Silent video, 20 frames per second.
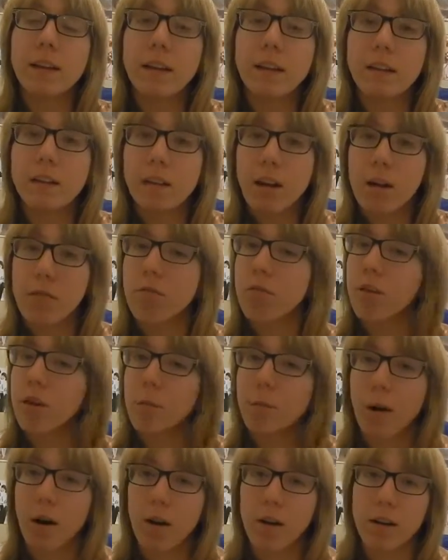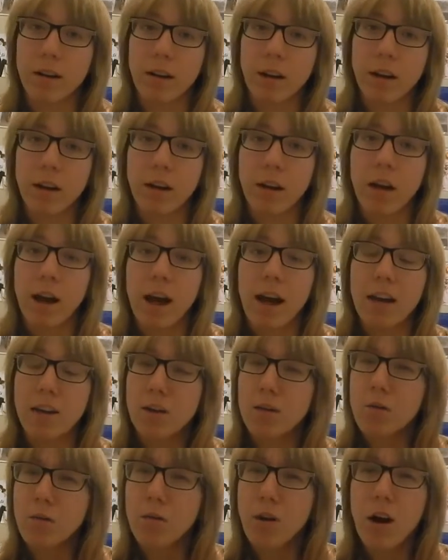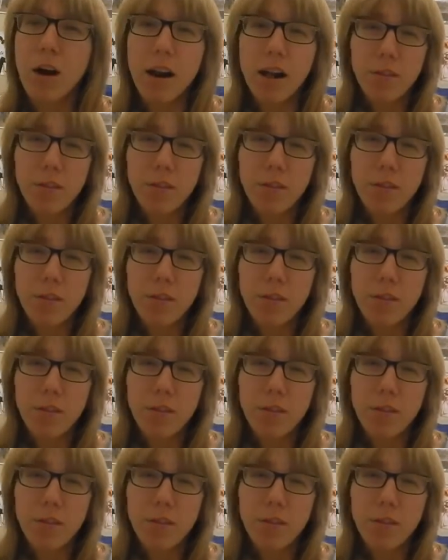completely love their body.